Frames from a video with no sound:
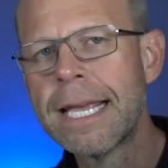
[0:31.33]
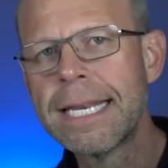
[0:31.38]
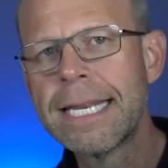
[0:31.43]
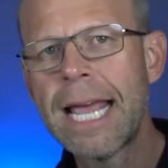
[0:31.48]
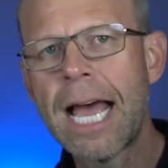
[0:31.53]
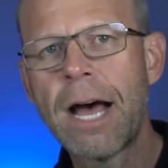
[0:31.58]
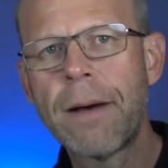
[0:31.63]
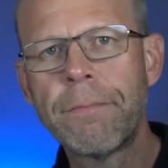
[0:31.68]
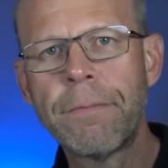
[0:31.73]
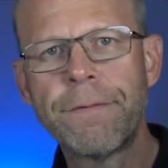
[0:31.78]

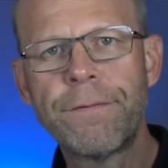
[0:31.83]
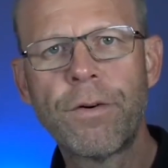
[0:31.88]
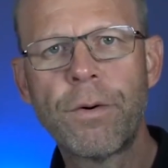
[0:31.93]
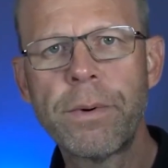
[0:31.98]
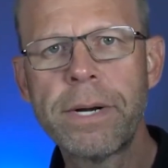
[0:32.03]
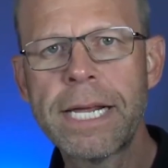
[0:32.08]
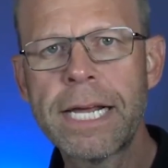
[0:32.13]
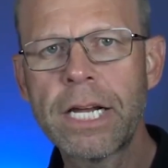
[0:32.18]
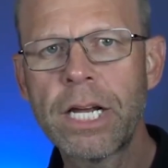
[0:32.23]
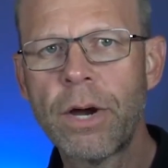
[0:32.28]
Now, before
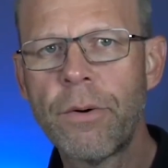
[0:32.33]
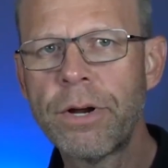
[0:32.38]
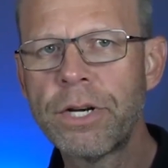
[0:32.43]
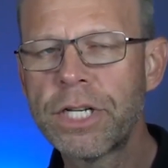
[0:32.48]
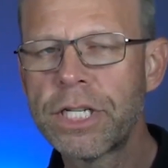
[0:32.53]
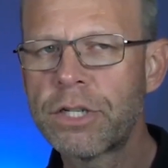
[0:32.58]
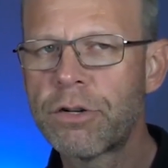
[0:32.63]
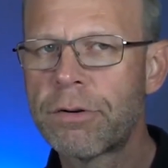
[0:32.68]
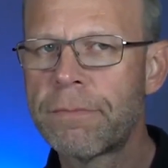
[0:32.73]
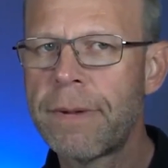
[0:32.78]
we get going,
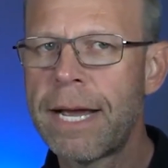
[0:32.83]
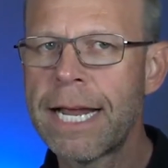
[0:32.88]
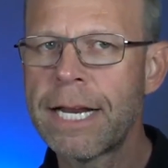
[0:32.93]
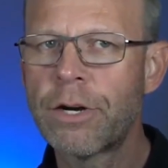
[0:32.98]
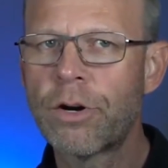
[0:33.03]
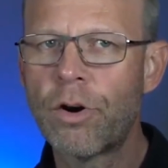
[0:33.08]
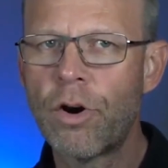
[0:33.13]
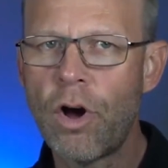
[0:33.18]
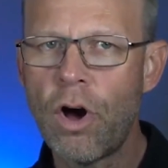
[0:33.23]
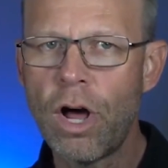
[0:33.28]
just a
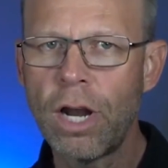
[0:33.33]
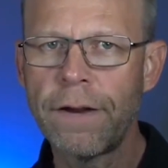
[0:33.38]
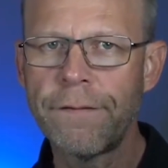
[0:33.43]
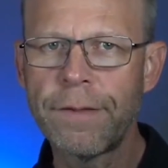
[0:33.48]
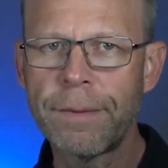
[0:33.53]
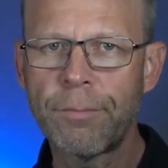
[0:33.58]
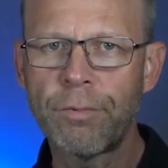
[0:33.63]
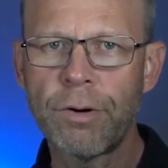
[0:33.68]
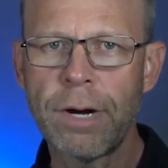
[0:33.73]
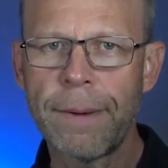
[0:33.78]
reminder all of
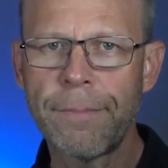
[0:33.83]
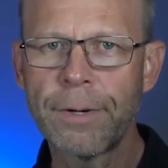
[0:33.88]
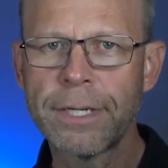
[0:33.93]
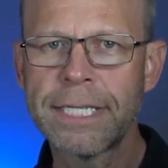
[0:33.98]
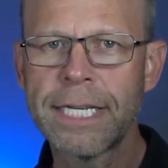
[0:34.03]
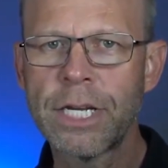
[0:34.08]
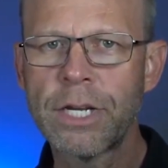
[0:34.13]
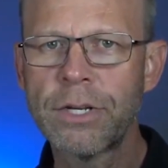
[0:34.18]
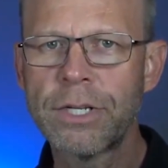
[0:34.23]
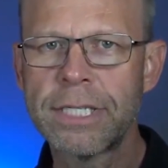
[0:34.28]
the
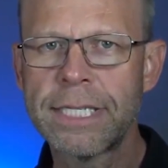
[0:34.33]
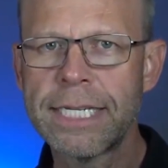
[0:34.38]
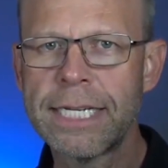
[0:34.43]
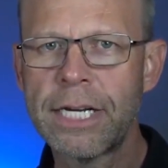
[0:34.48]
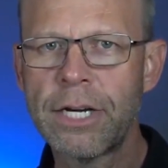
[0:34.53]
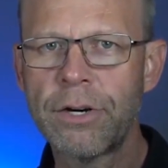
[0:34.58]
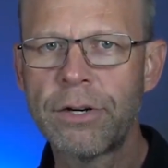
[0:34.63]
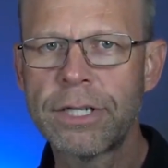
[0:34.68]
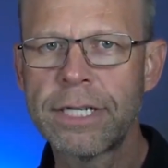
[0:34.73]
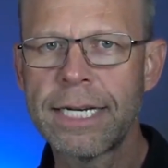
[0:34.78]
properties that you see
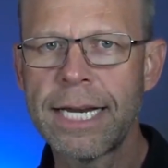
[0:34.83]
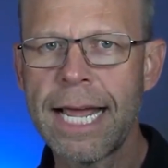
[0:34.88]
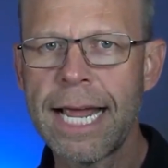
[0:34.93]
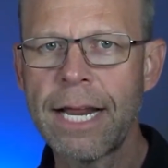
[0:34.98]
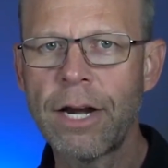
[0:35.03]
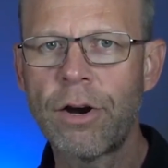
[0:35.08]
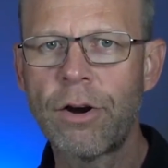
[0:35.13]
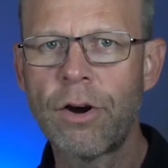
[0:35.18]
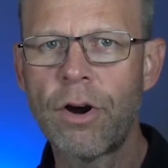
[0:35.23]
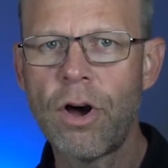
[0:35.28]
here
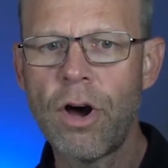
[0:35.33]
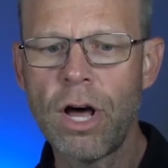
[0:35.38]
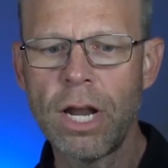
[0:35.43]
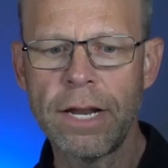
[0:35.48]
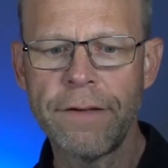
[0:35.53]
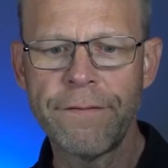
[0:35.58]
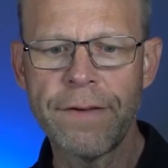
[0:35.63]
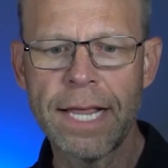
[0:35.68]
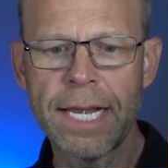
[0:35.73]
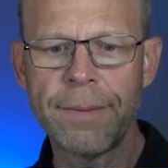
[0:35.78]
tonight are
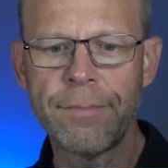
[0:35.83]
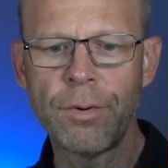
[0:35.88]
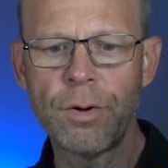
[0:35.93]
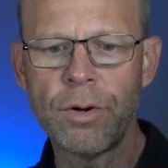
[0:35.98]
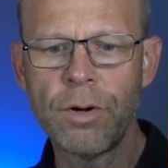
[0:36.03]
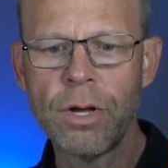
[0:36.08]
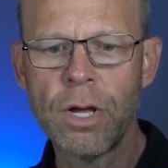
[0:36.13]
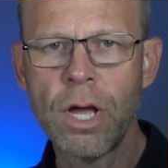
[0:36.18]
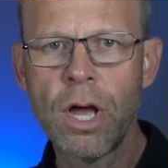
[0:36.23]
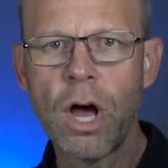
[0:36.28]
all
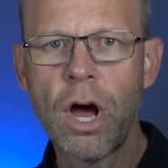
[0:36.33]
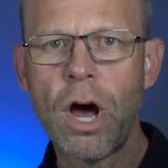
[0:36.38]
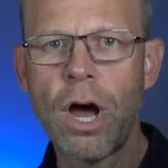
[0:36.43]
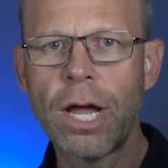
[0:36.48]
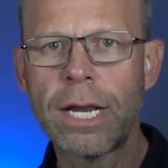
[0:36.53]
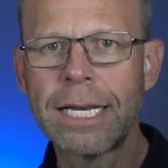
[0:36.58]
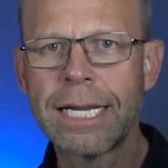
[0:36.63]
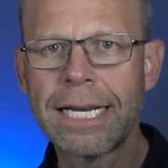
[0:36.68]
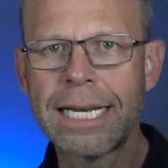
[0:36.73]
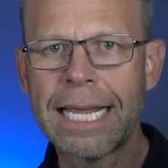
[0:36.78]
available
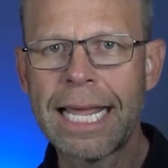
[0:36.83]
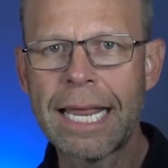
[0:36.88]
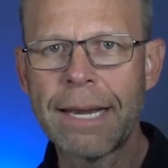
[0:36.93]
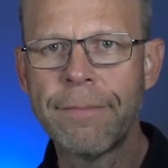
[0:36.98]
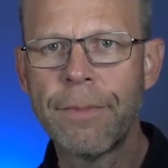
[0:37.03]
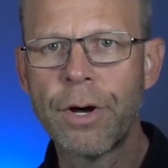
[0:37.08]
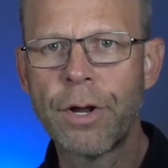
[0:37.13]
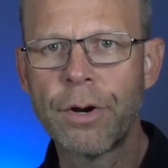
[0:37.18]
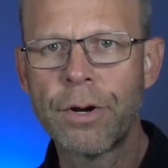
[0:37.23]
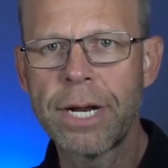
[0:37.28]
on
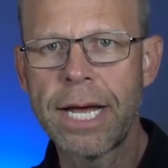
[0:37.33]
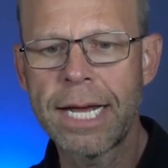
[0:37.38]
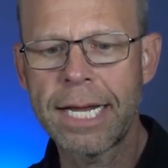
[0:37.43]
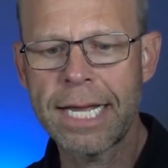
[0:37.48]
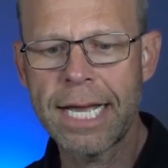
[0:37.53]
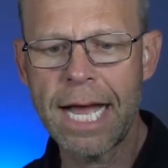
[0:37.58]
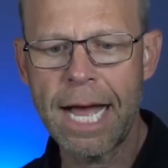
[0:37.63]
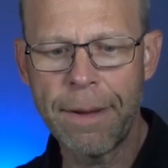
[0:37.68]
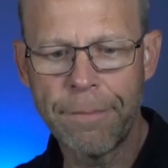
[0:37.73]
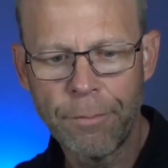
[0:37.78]

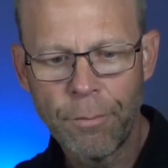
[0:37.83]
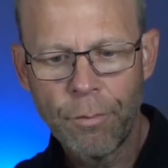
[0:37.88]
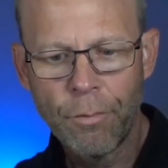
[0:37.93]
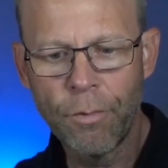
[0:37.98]
Landmodo.com.